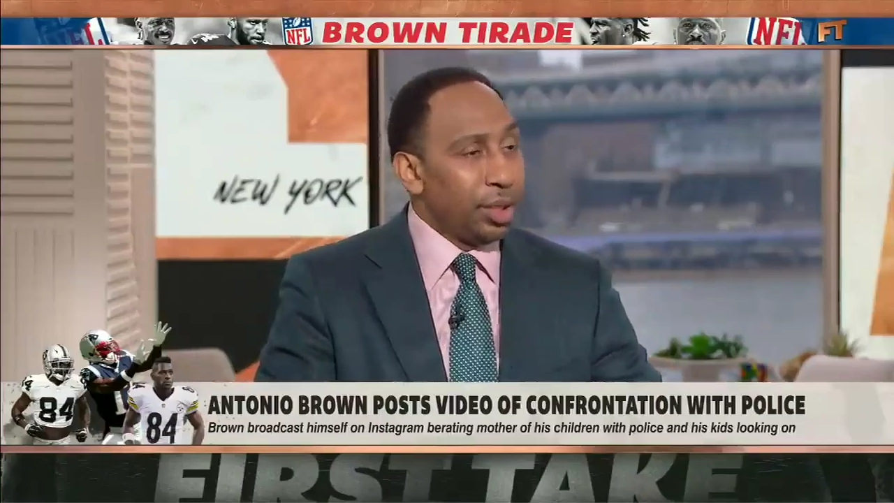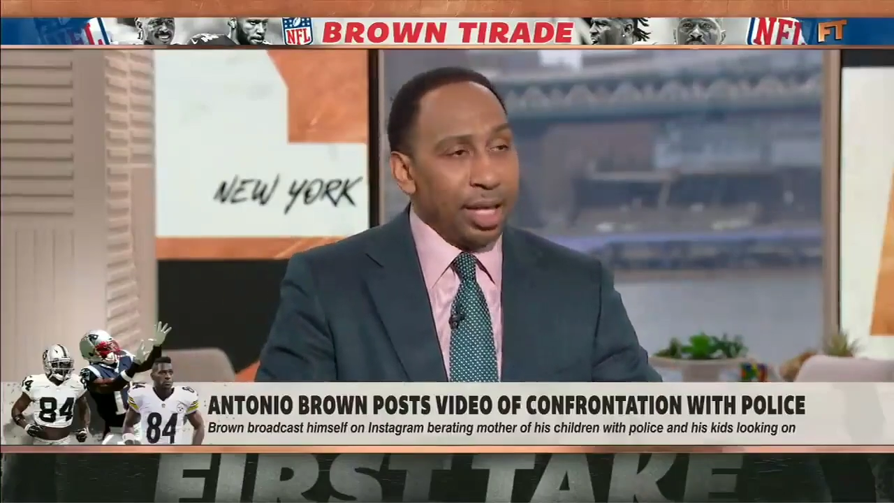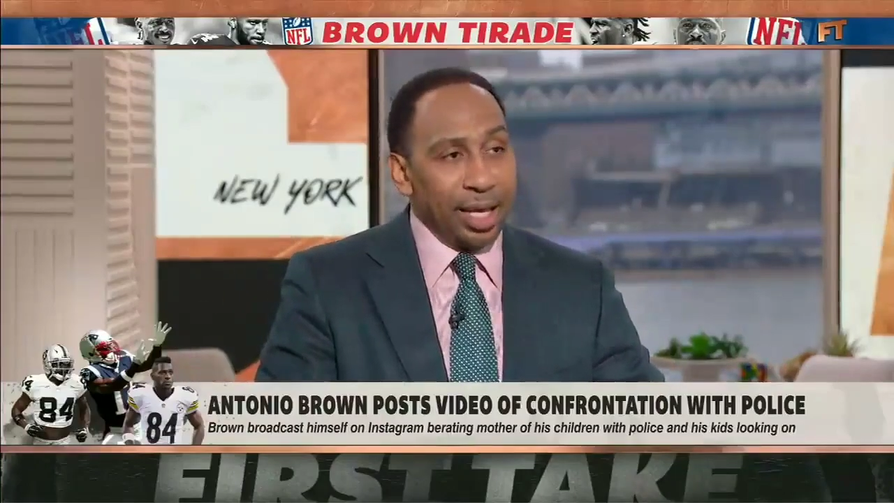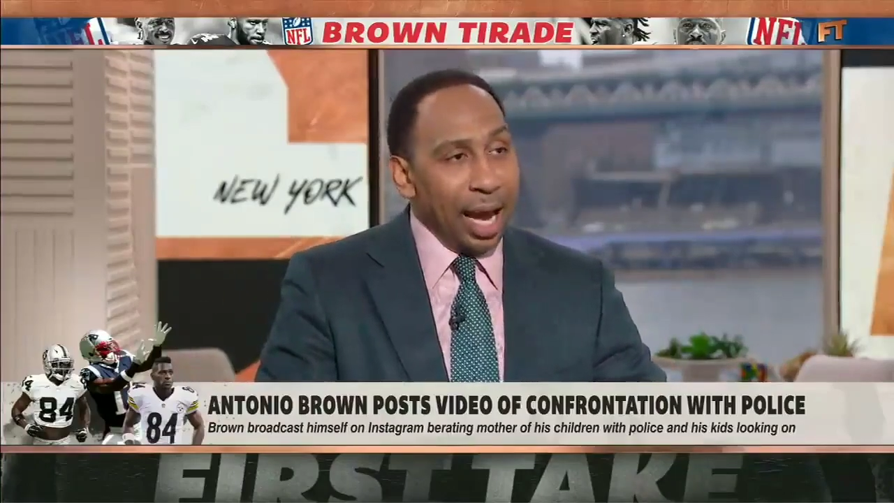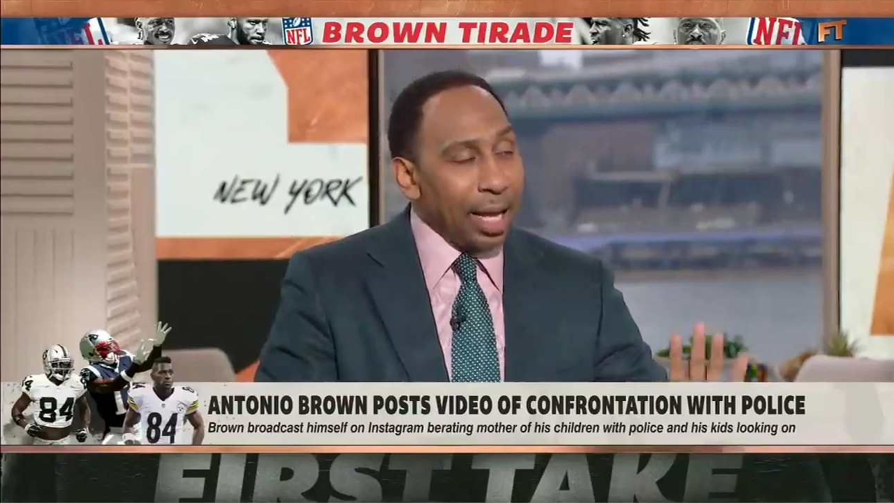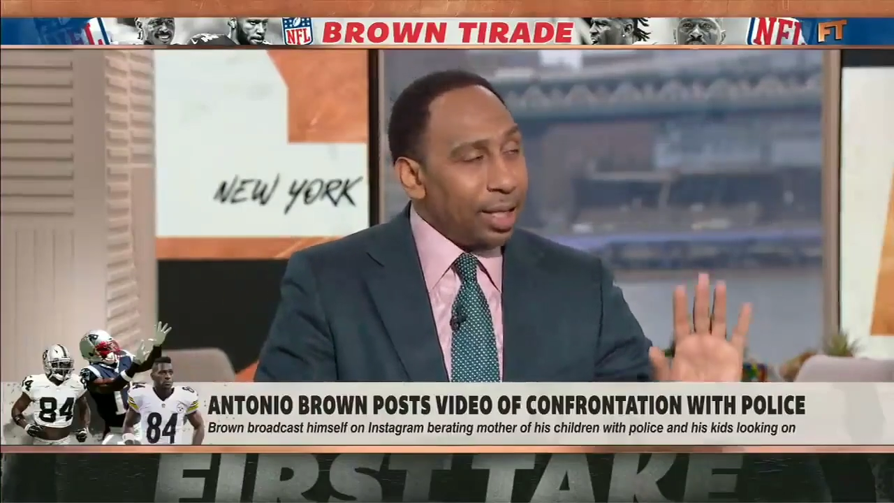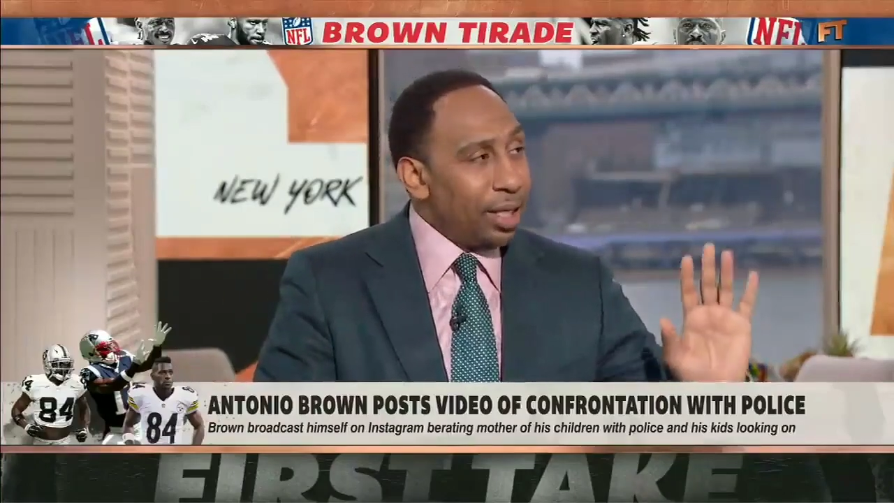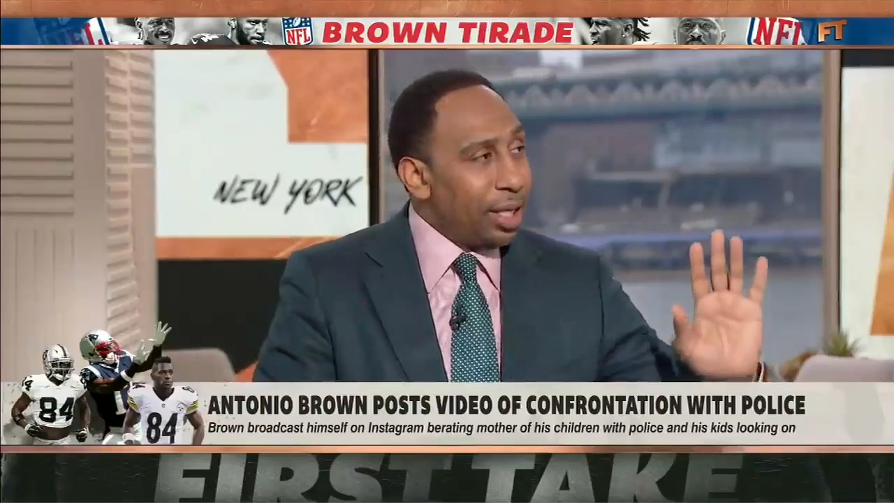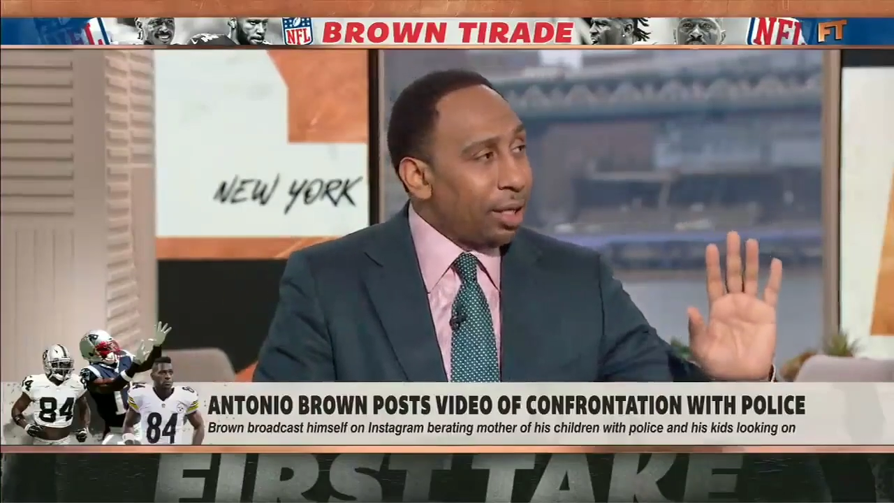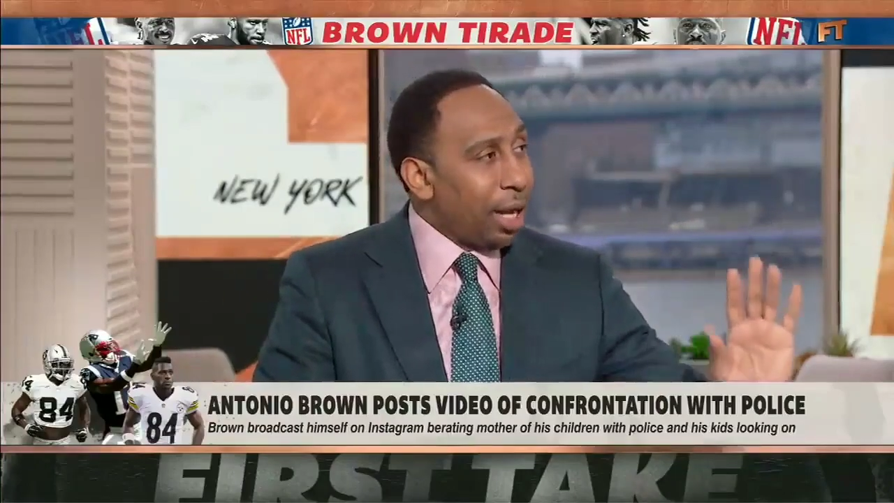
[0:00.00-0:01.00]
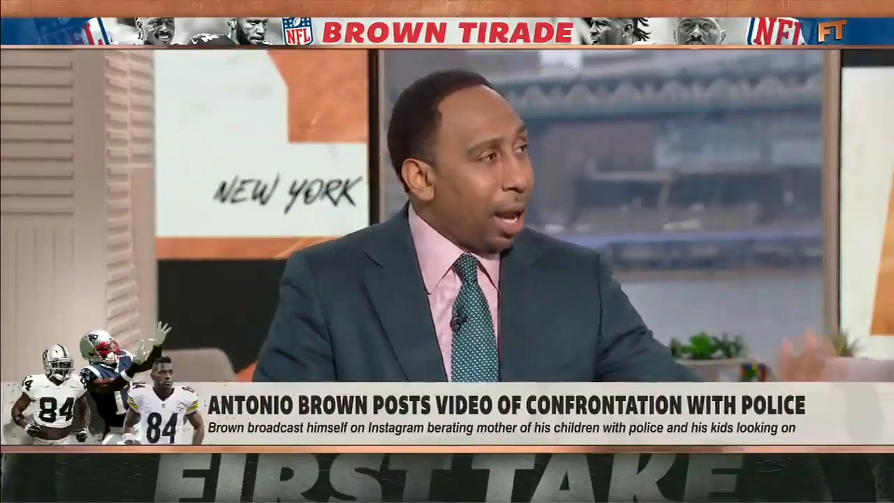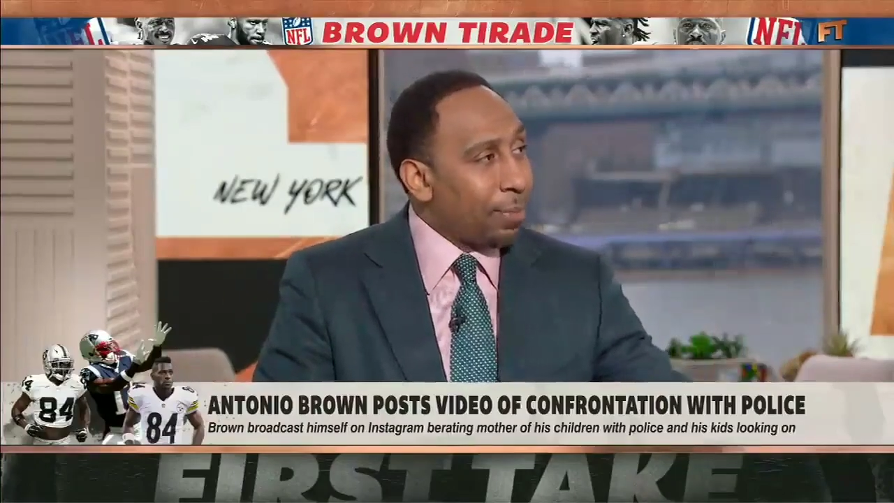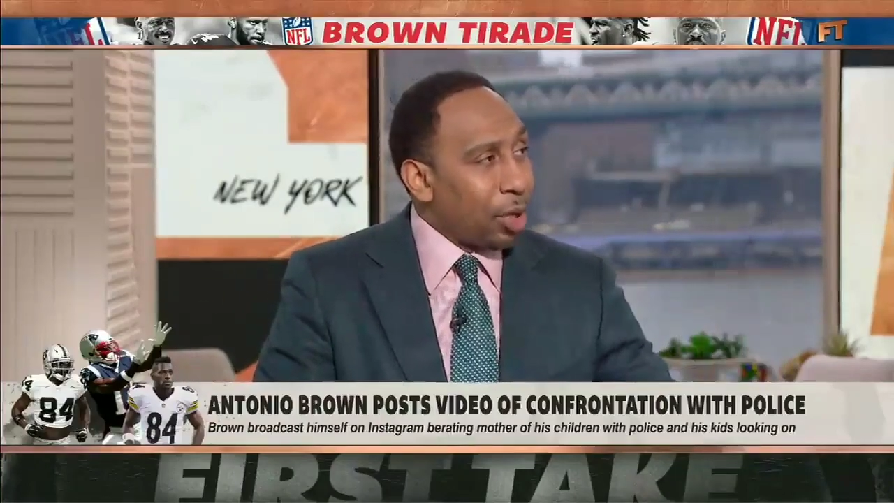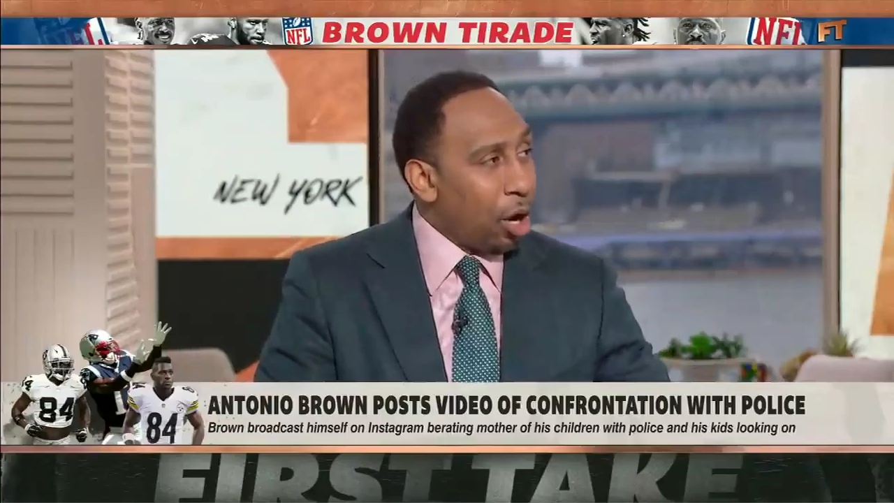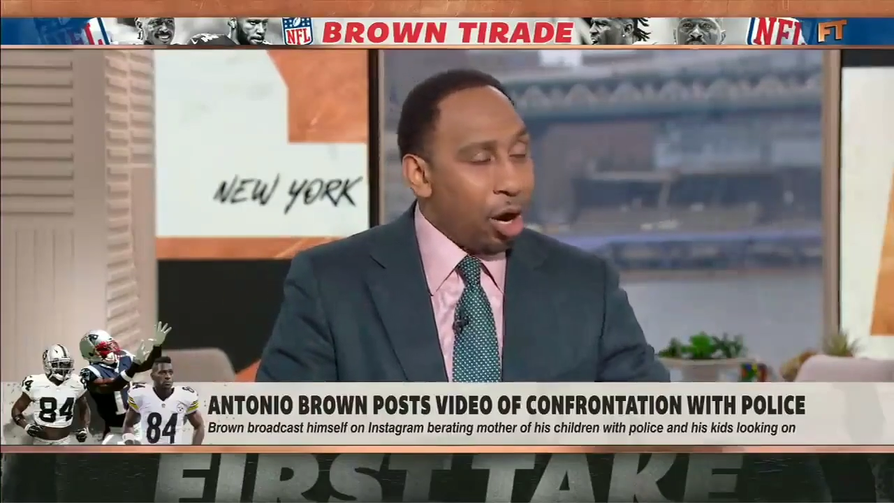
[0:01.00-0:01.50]
They got into their
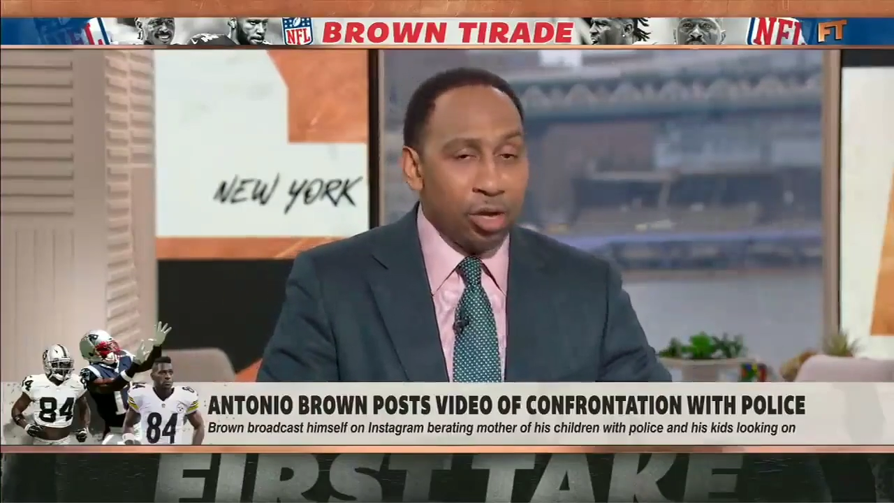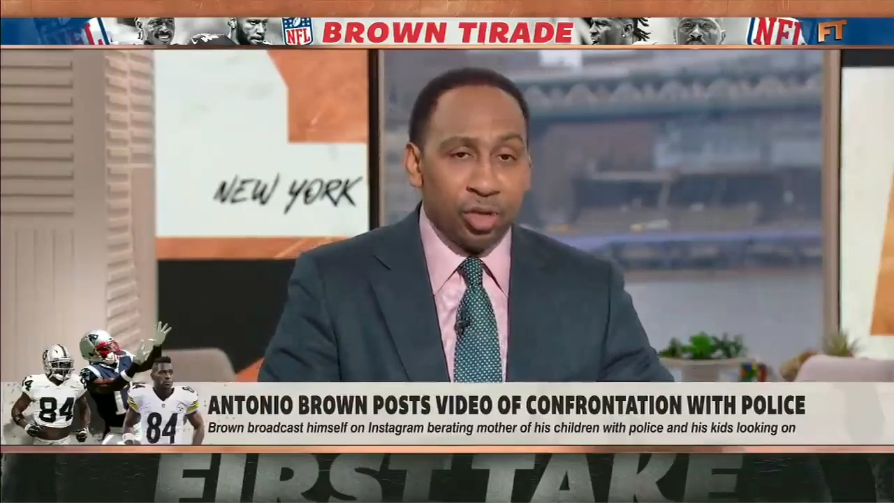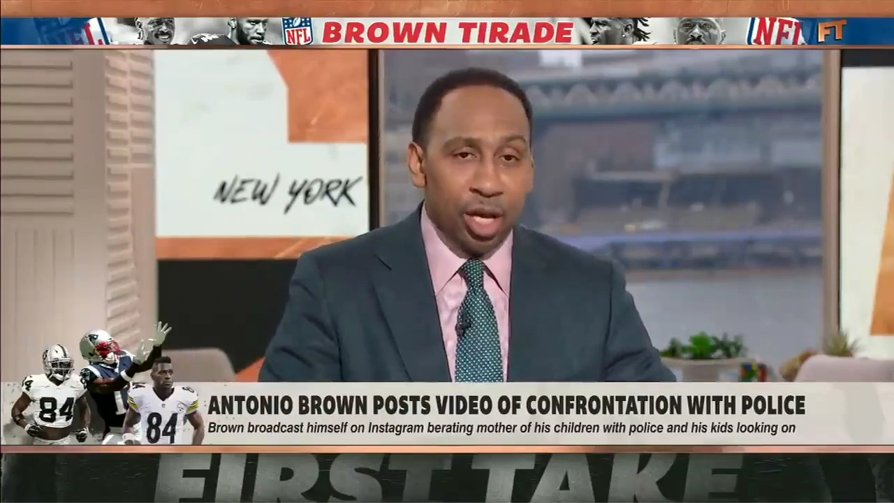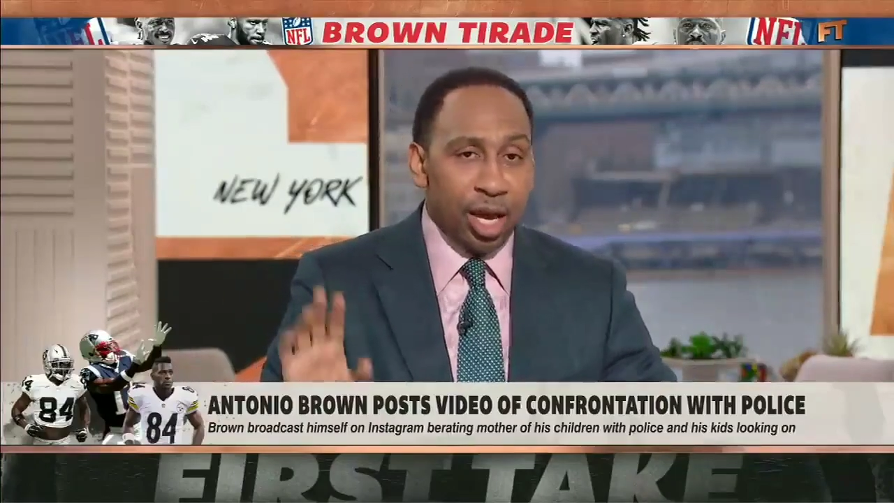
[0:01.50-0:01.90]
cop cars